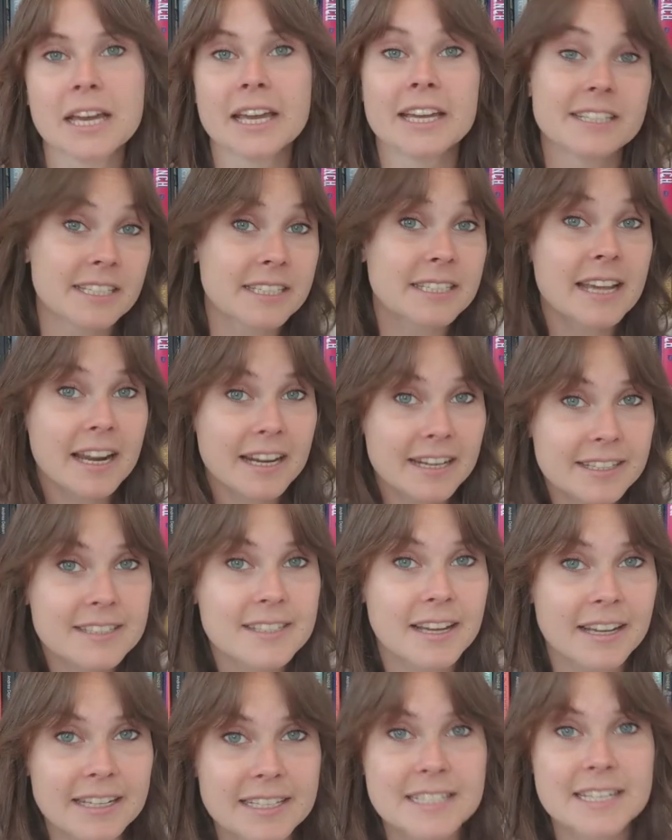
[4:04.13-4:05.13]
It did get
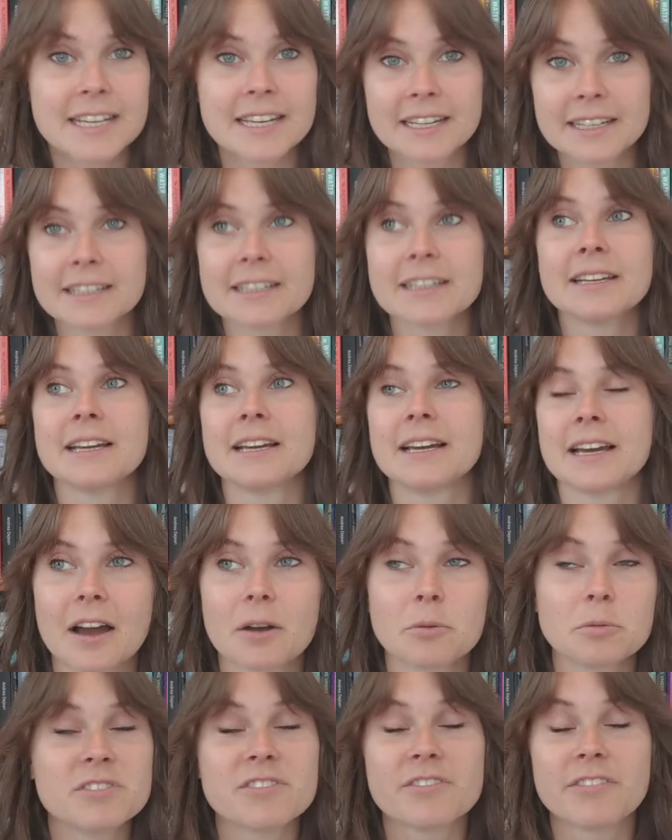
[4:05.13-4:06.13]
exciting.
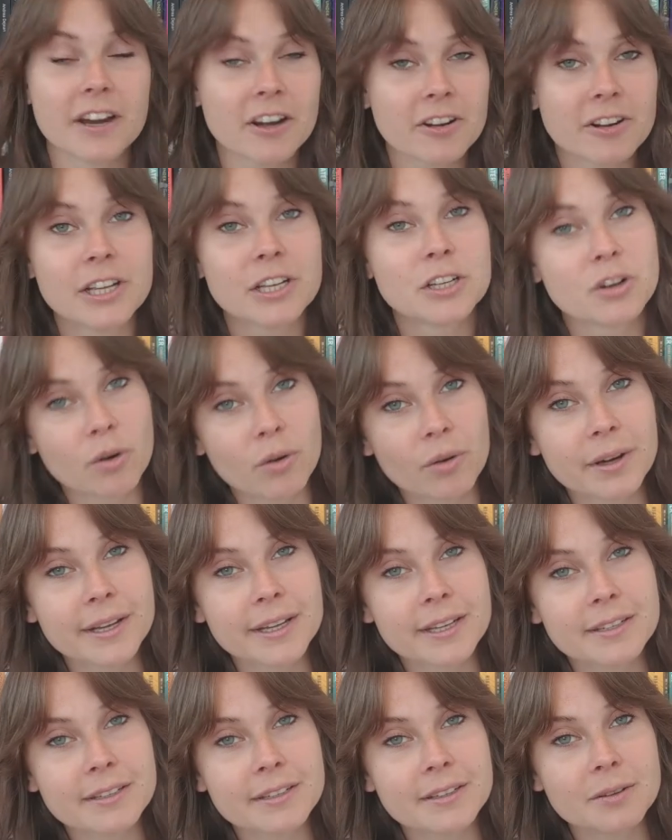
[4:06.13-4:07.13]
I was very
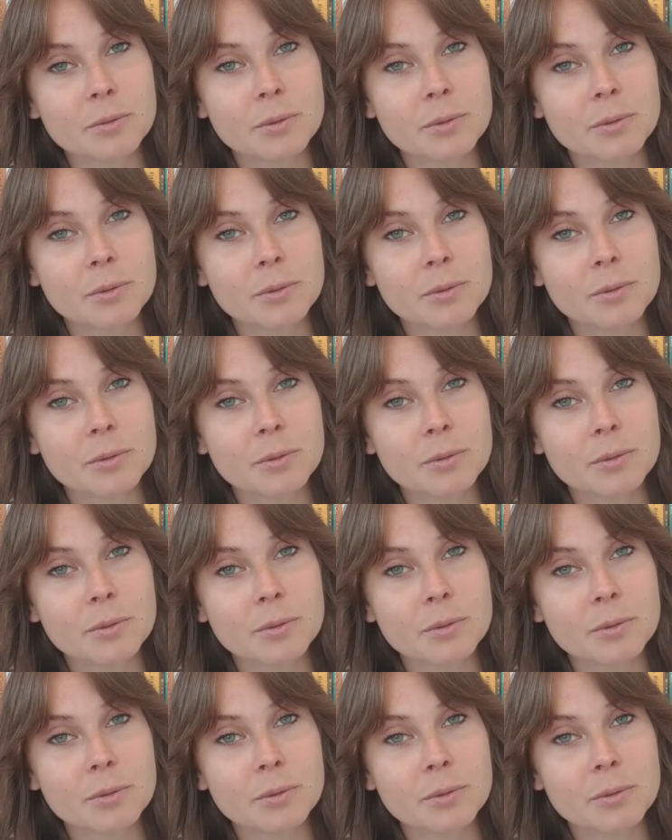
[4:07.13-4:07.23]
annoyed